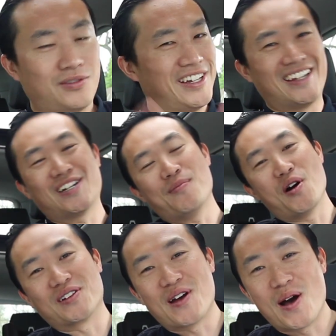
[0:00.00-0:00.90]
Well, hey, come
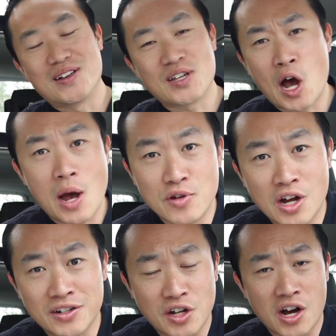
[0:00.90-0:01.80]
on, guys. I'm
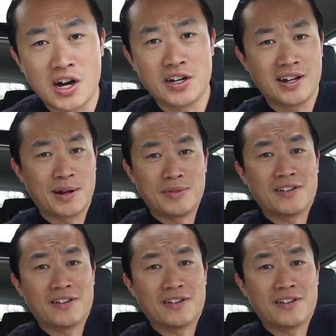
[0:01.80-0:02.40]
not God, and I'm